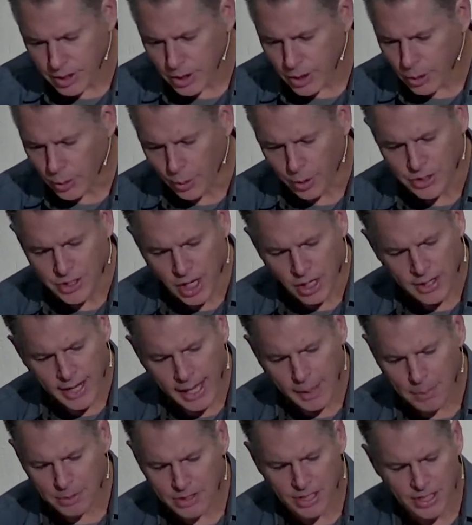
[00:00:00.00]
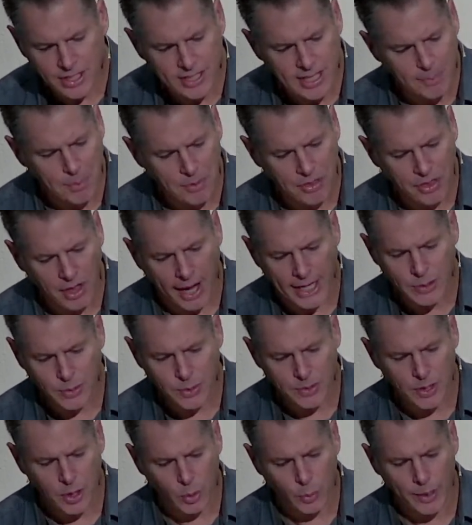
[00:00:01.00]
who is unable to sympathize
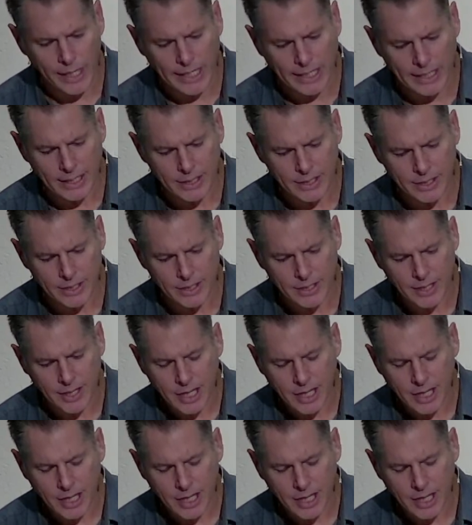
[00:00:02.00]
with our weakness,